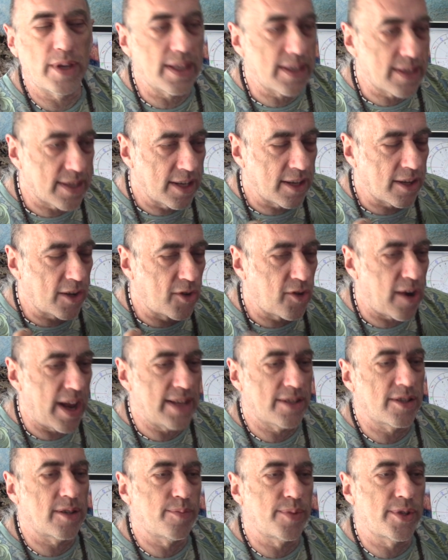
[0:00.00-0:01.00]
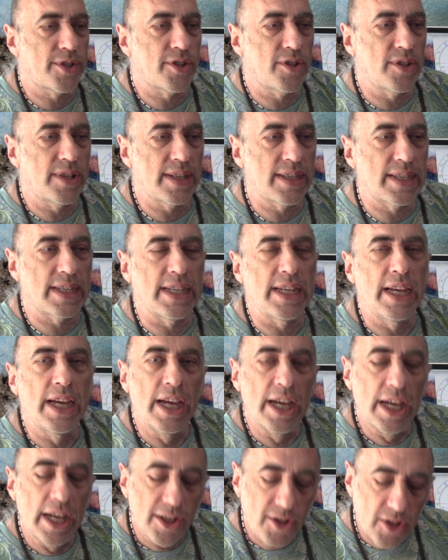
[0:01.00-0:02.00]
It's a great opportunity
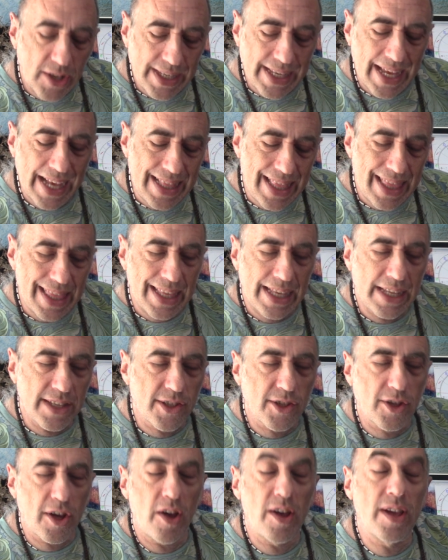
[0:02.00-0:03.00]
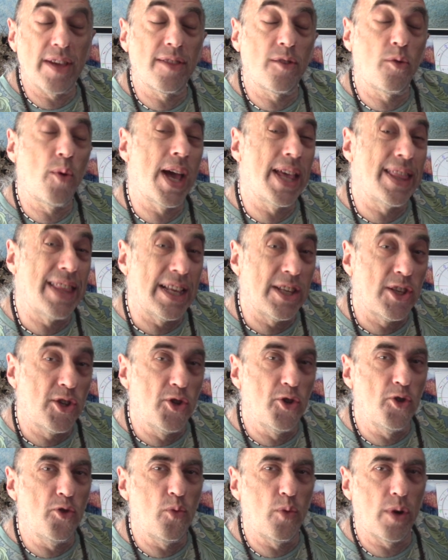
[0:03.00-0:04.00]
to get things going the way that
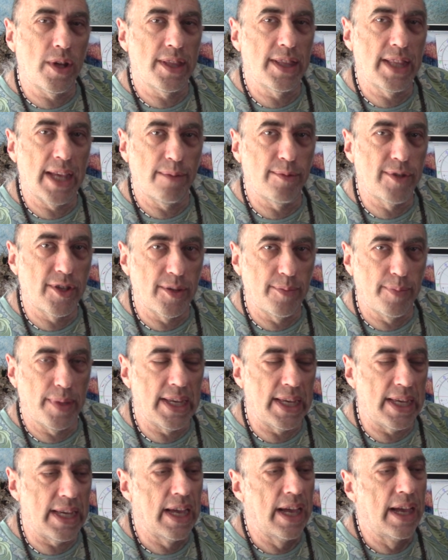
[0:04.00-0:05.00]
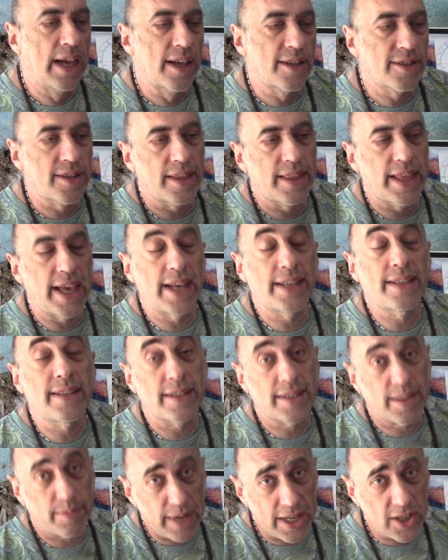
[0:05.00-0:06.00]
you want them to be, so that,
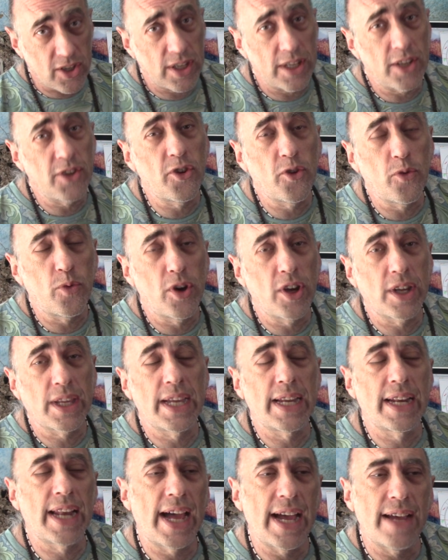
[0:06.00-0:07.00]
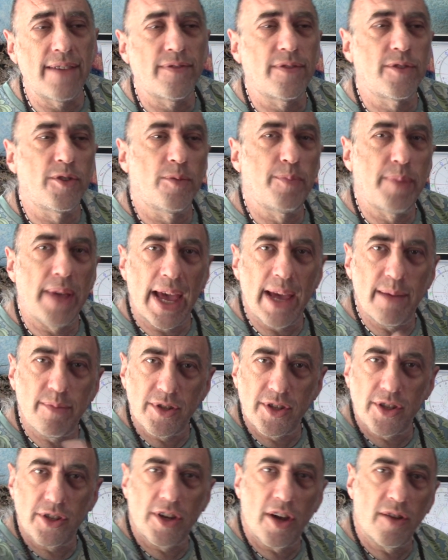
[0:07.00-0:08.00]
especially in your working life, you'll be able
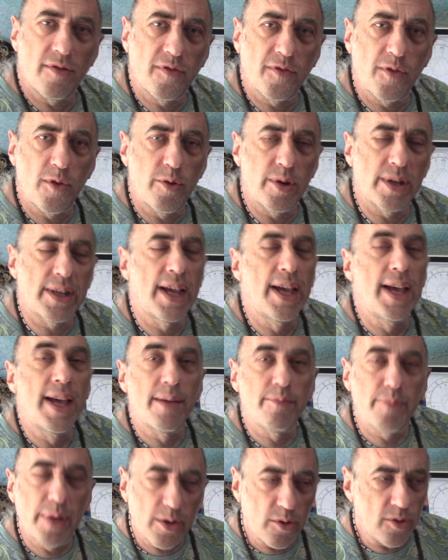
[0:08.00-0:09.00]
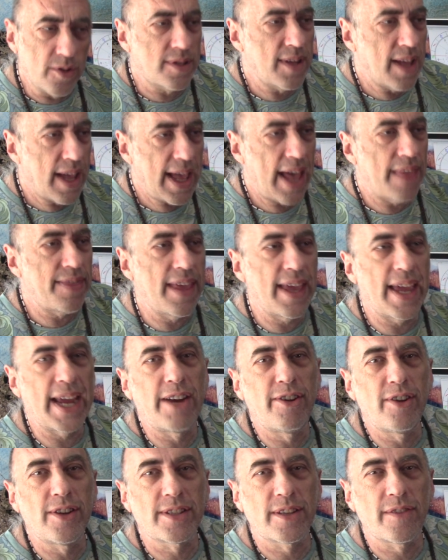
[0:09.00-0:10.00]
to go forward, but also other
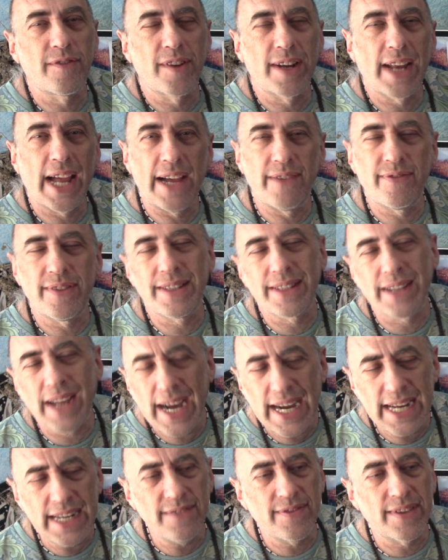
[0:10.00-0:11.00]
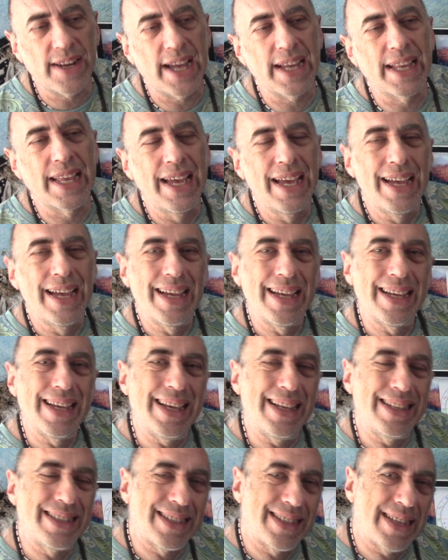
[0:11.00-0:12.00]
areas of your life. It's kind of like
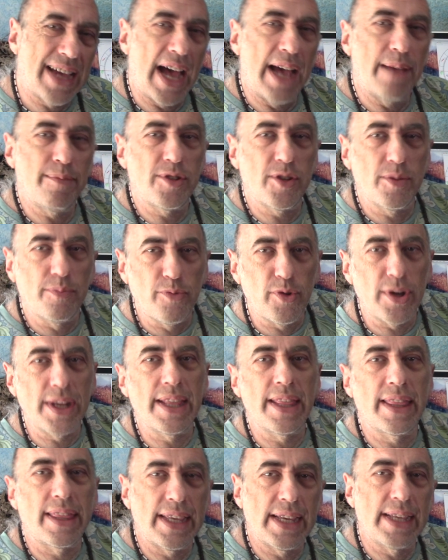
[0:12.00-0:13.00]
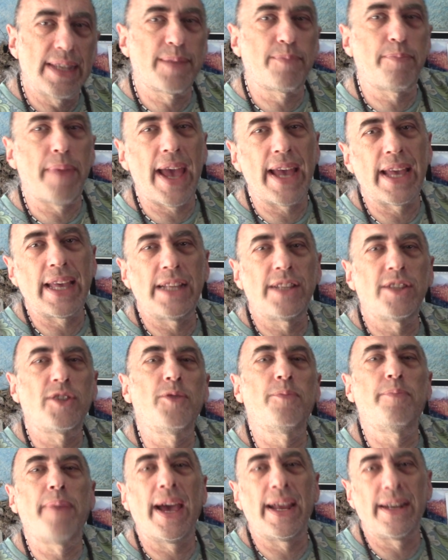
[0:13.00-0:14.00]
it's time to bring things back
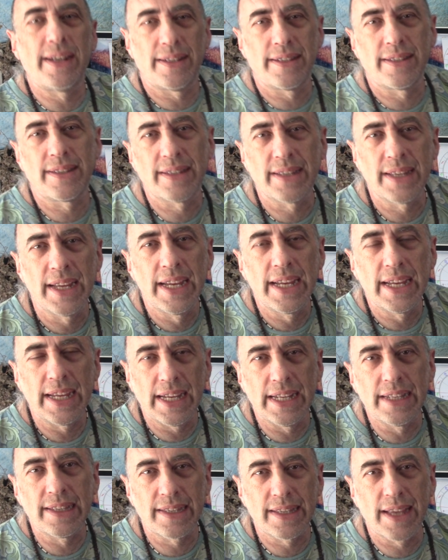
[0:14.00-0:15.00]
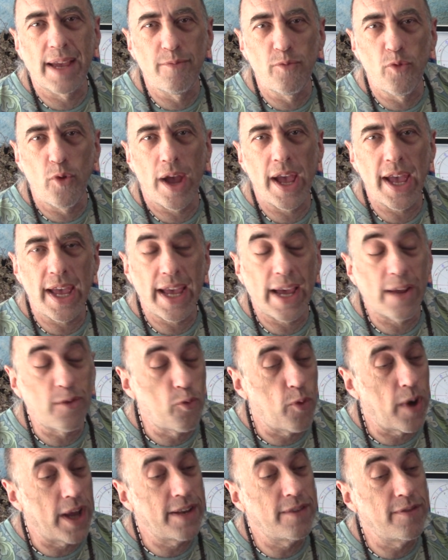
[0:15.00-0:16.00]
into balance in some way. And
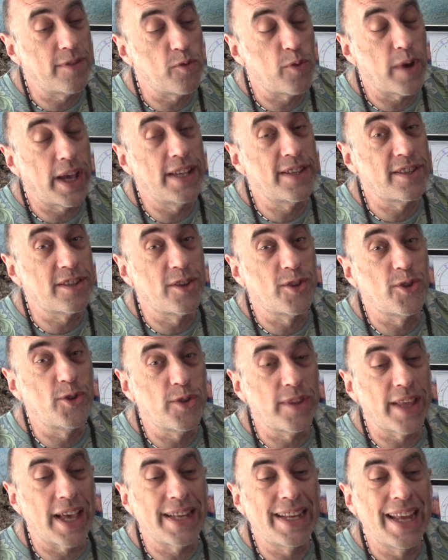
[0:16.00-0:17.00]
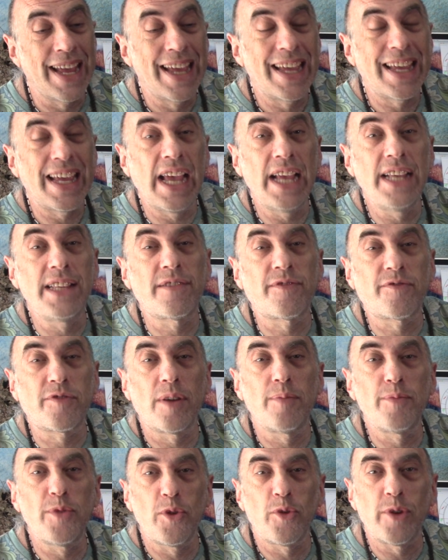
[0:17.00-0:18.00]
one of the ways to do that is
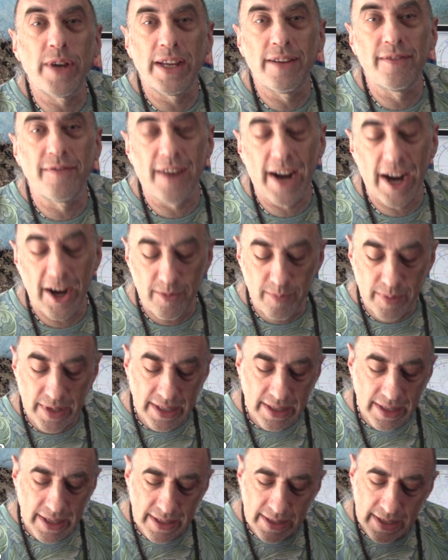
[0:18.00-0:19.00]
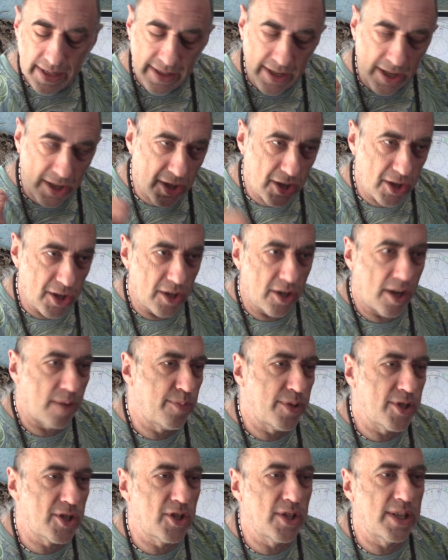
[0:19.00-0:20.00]
from your environment. This is a good
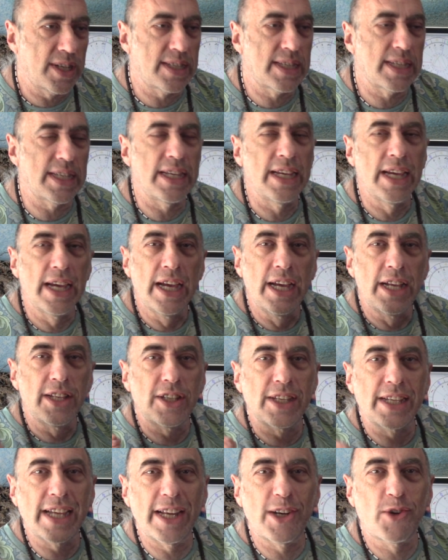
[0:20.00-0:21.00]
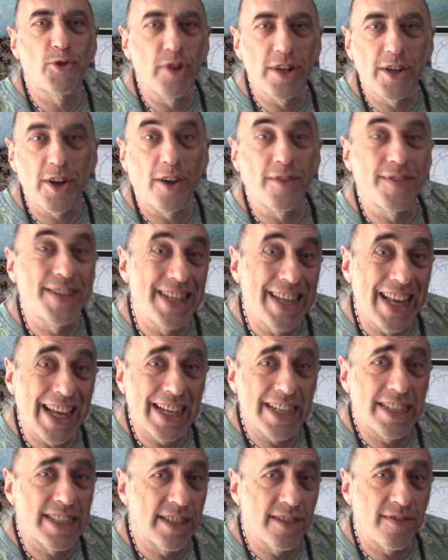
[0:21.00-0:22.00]
opportunity to get rid of
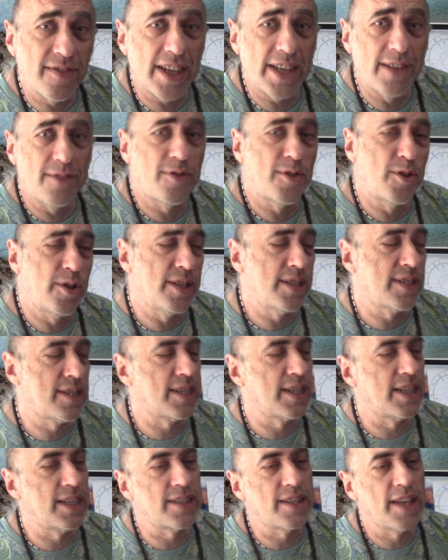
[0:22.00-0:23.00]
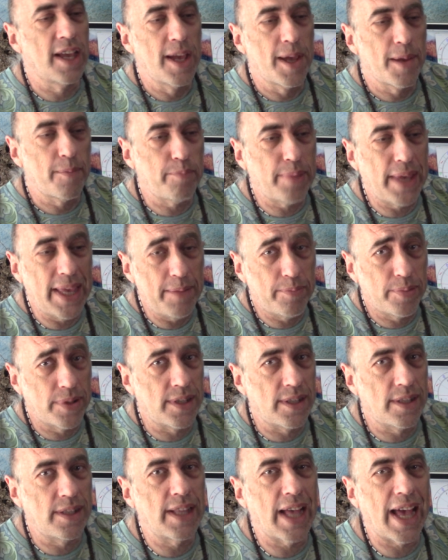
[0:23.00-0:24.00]
negative influences,
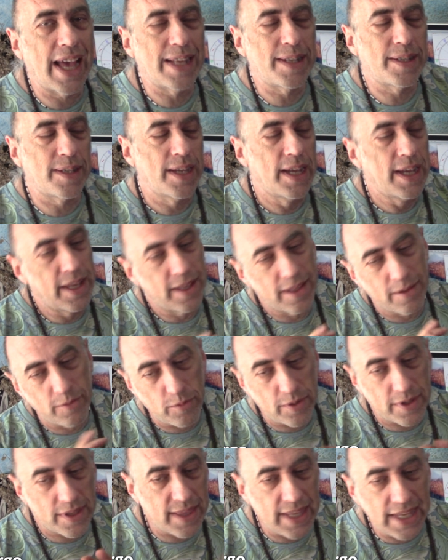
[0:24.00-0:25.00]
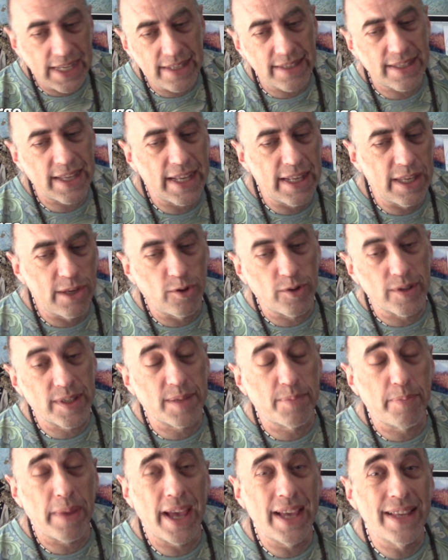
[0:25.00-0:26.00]
people and things in your
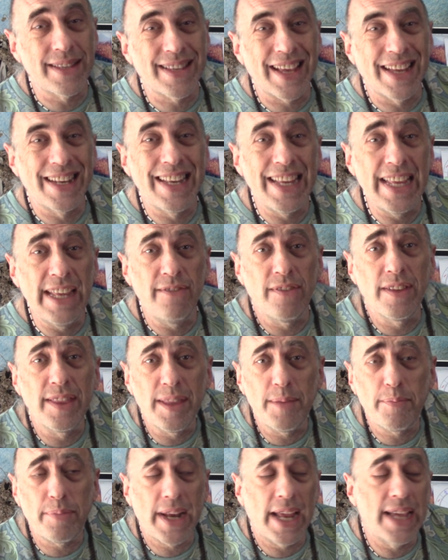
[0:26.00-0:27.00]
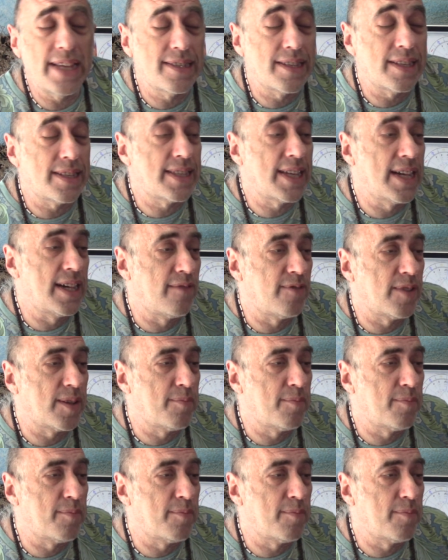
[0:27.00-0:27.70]
space, and even the place itself.